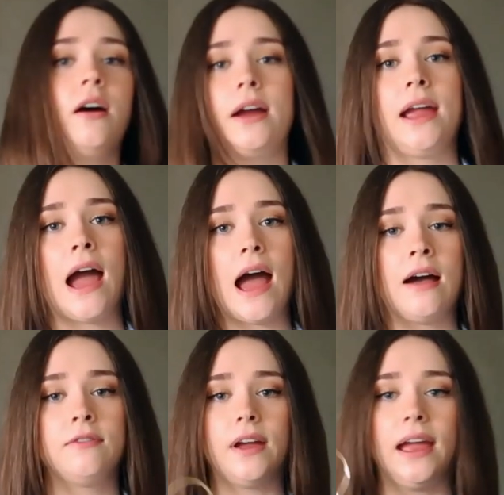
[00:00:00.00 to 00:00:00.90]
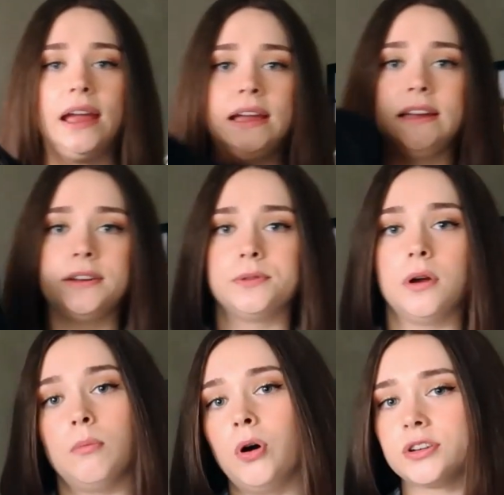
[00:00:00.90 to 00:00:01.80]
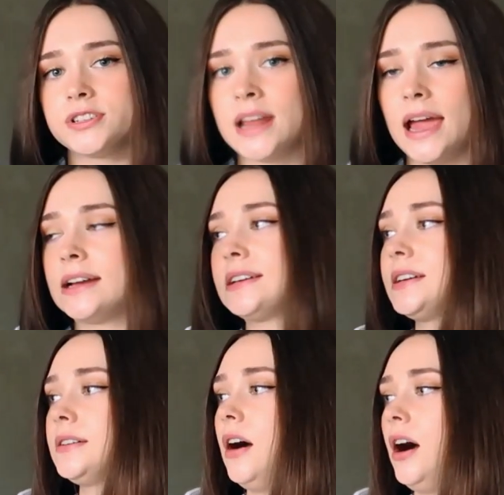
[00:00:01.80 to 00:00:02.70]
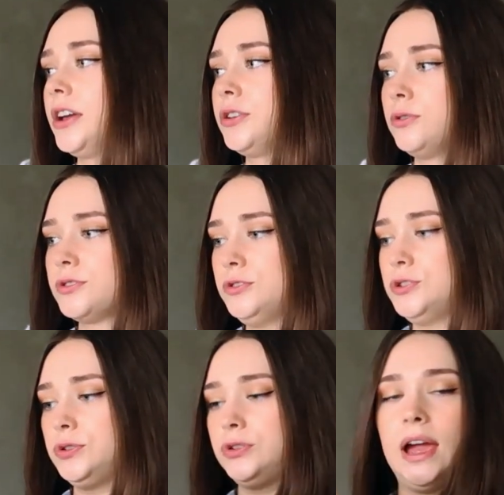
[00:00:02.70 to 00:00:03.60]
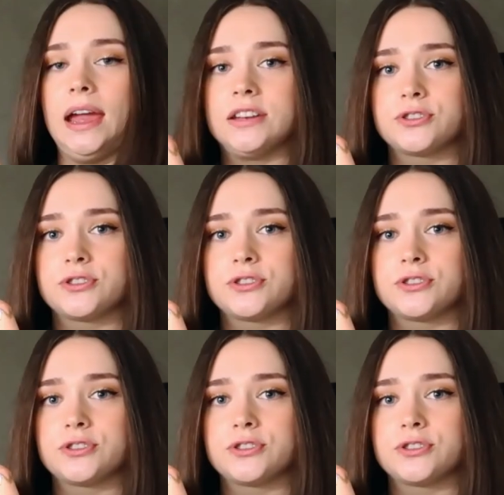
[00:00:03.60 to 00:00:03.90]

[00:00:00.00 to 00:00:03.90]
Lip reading: I have a mock neck. I could also do a